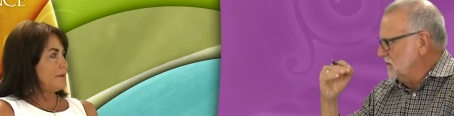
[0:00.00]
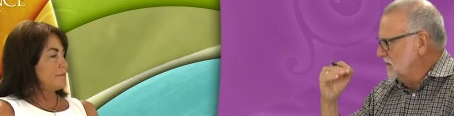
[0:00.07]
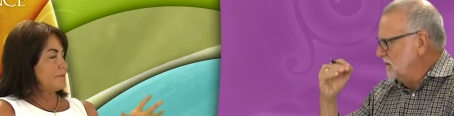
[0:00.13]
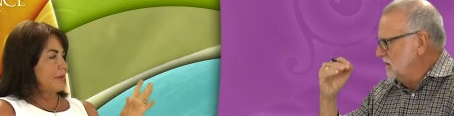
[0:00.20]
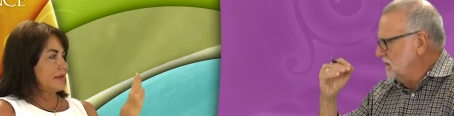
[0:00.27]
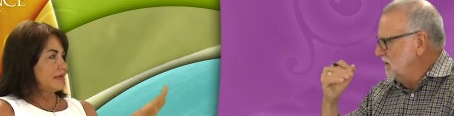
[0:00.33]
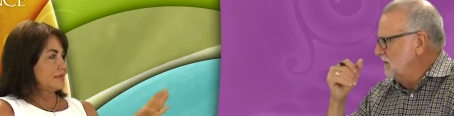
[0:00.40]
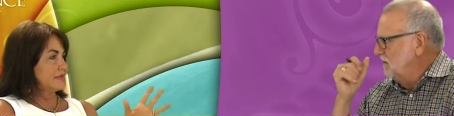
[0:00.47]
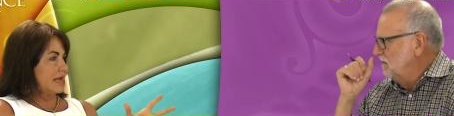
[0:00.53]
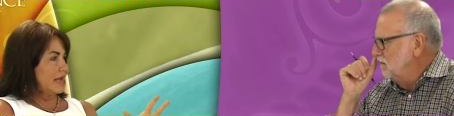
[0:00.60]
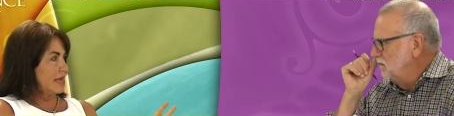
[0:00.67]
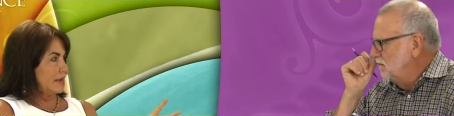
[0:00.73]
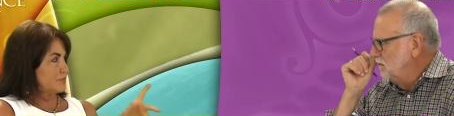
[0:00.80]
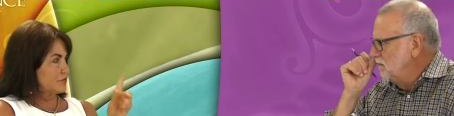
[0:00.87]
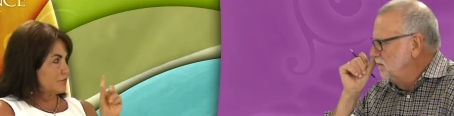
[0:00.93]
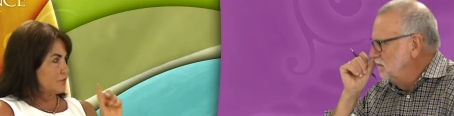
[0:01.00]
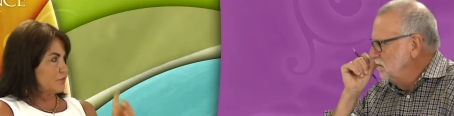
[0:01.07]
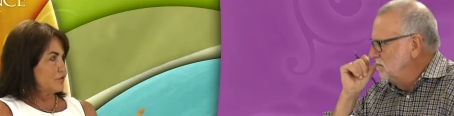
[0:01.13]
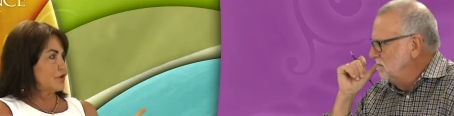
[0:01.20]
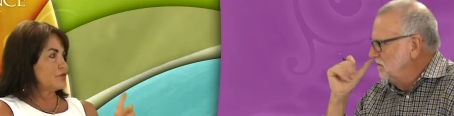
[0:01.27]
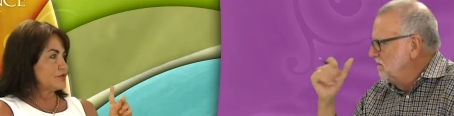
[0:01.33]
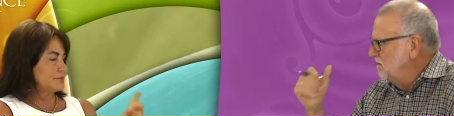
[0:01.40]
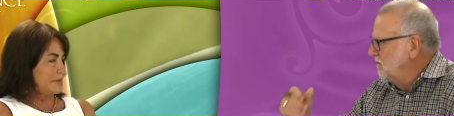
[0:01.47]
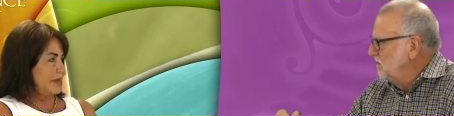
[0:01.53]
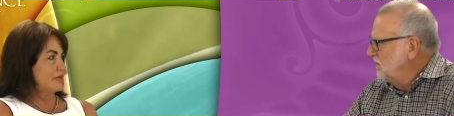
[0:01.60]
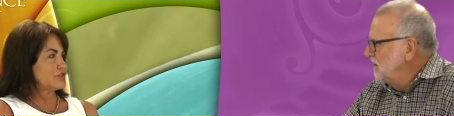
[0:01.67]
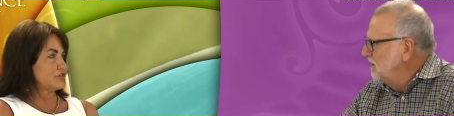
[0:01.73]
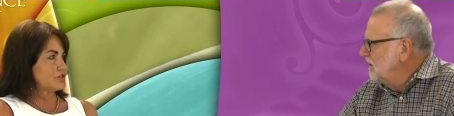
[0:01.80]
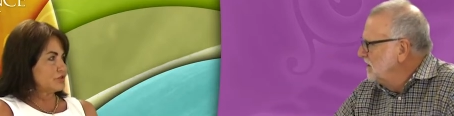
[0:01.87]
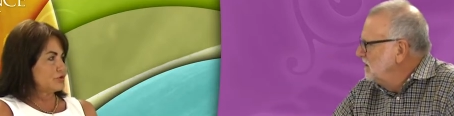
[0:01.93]
Speaker 1: And many times, for those
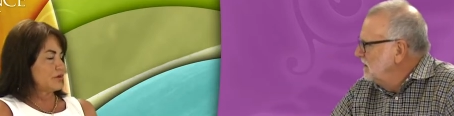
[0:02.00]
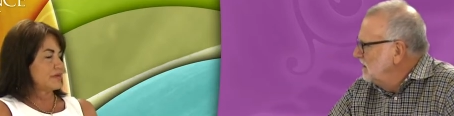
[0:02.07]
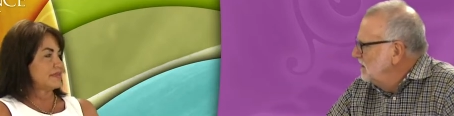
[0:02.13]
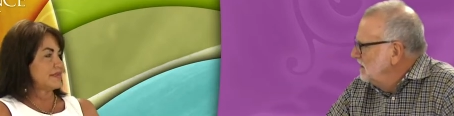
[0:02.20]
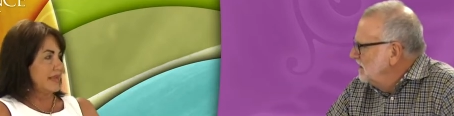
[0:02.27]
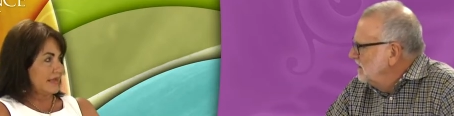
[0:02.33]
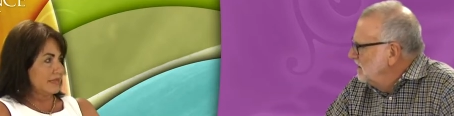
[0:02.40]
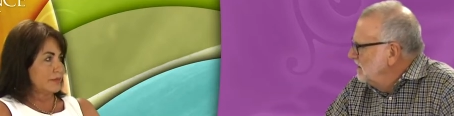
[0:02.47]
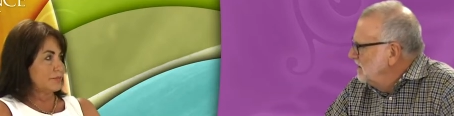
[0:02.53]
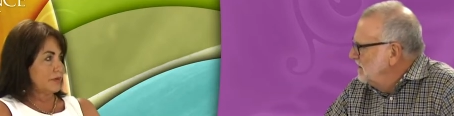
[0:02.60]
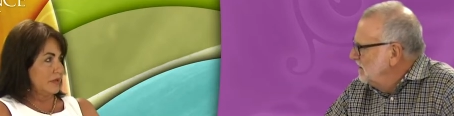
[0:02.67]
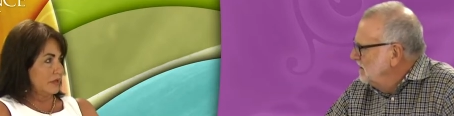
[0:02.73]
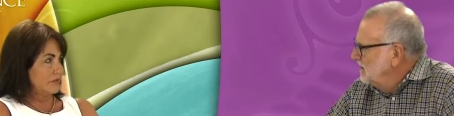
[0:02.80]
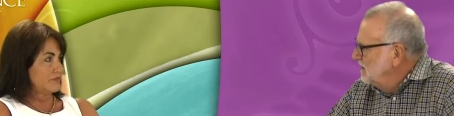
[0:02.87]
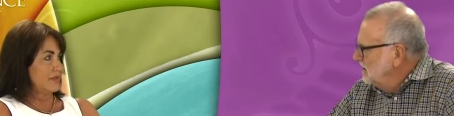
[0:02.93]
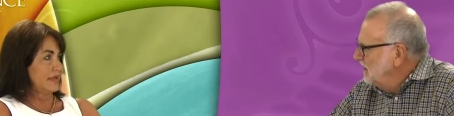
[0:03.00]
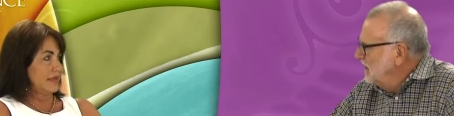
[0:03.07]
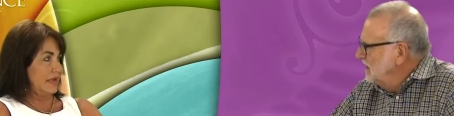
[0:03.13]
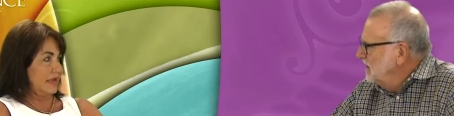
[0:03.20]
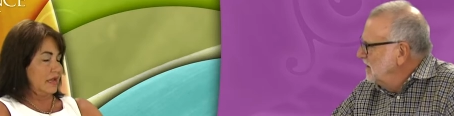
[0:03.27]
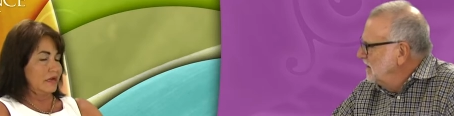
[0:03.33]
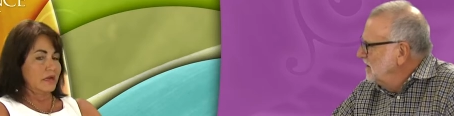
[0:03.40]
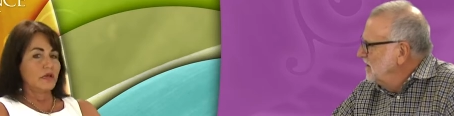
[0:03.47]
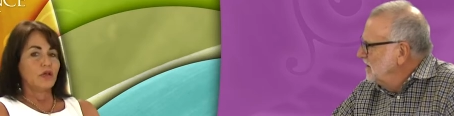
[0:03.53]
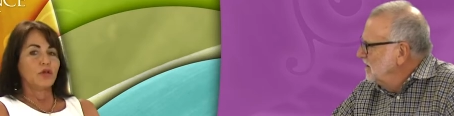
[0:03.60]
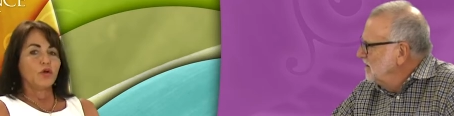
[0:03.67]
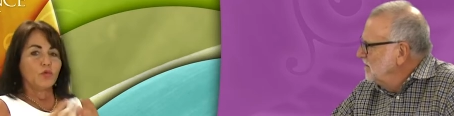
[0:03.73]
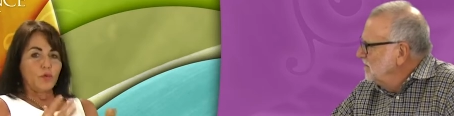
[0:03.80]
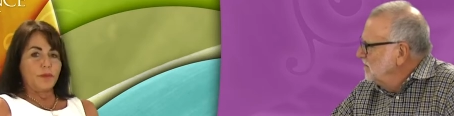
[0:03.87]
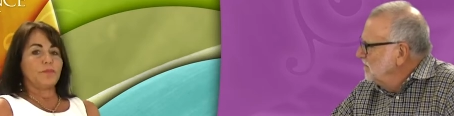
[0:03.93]
patients who can take the pill, if they yeah. can,
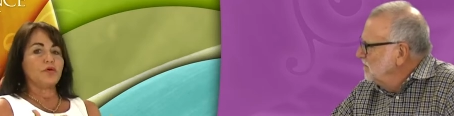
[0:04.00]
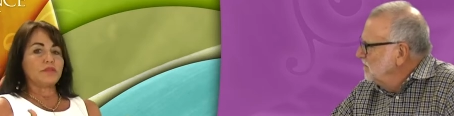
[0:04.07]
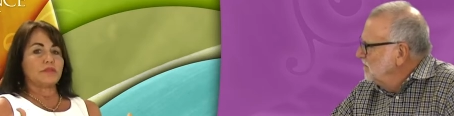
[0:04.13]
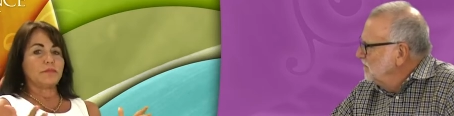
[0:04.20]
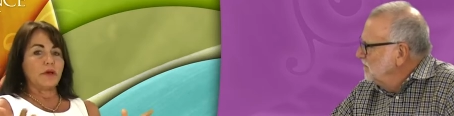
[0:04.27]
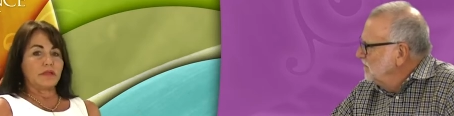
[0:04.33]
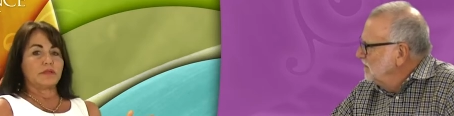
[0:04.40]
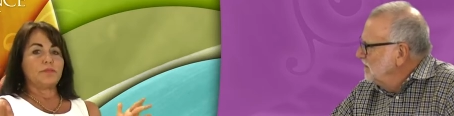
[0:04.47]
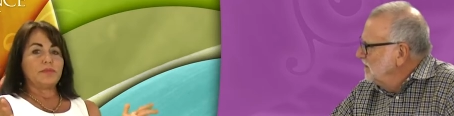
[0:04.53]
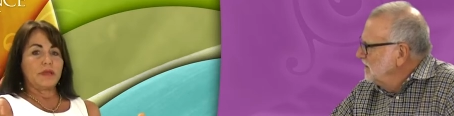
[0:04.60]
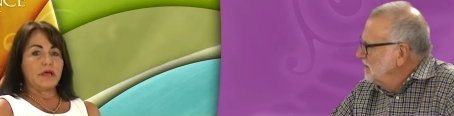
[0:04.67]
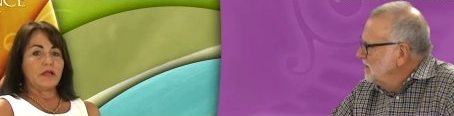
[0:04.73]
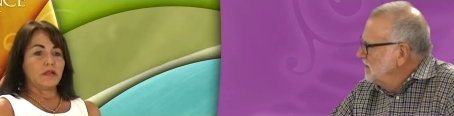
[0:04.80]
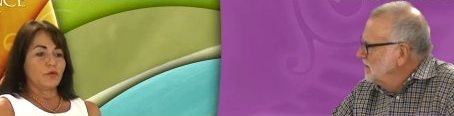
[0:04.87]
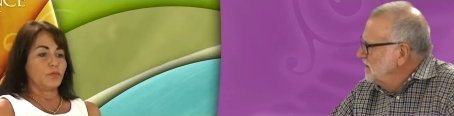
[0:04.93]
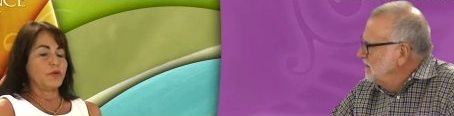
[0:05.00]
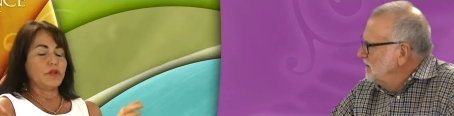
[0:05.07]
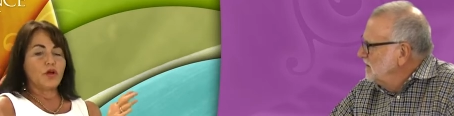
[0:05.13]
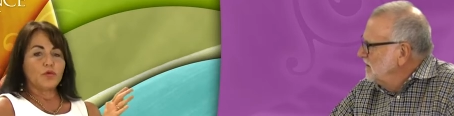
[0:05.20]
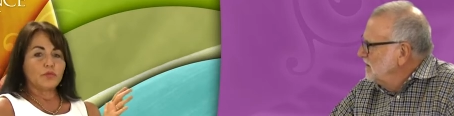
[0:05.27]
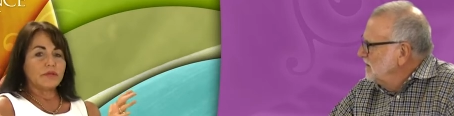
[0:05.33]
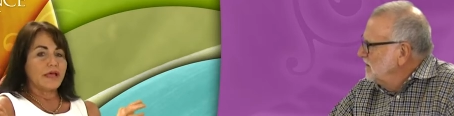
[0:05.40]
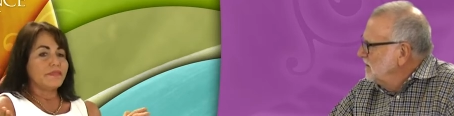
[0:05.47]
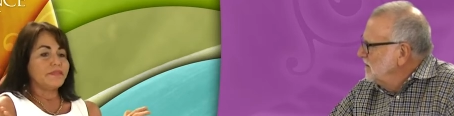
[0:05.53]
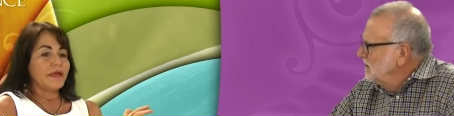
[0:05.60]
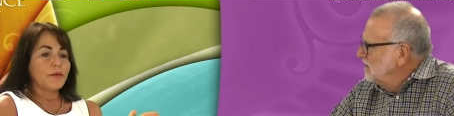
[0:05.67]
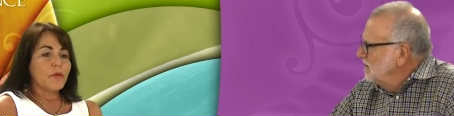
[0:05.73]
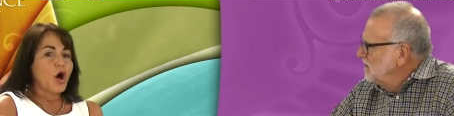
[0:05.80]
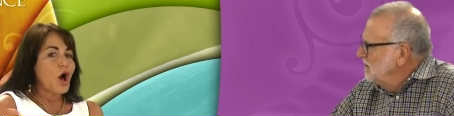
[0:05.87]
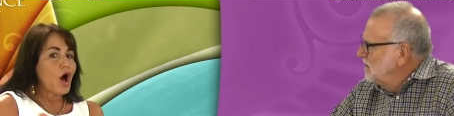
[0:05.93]
we put them on the pill and we don't let
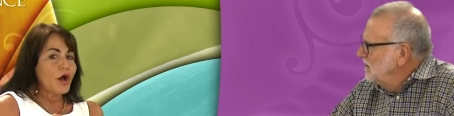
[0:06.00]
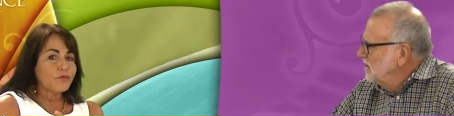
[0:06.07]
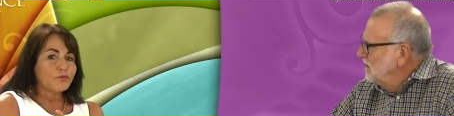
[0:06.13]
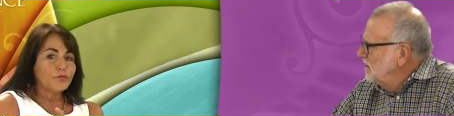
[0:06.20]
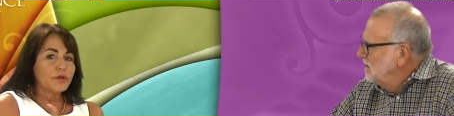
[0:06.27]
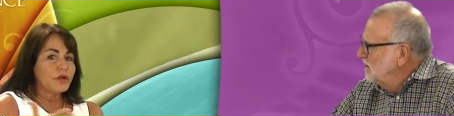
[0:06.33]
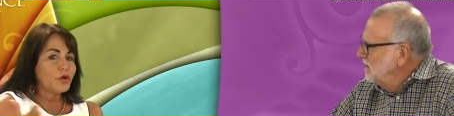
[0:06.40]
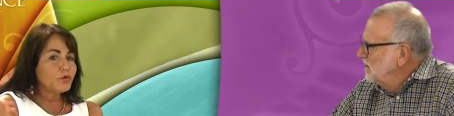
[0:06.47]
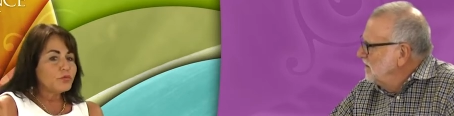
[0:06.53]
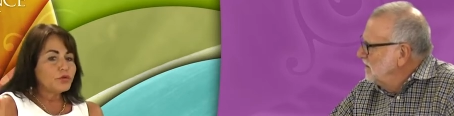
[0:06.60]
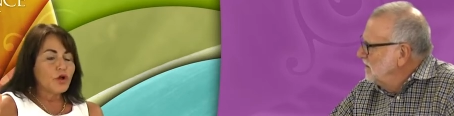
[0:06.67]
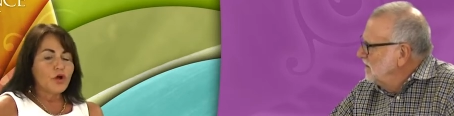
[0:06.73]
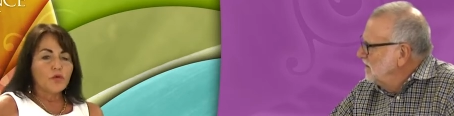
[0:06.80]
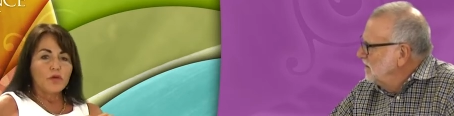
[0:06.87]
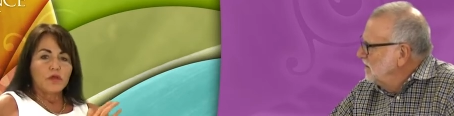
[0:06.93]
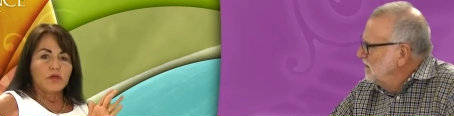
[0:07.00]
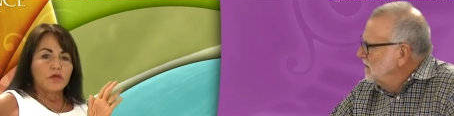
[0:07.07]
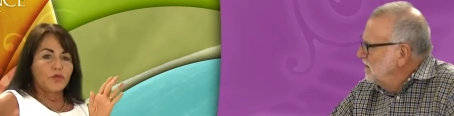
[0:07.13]
them off. We don't go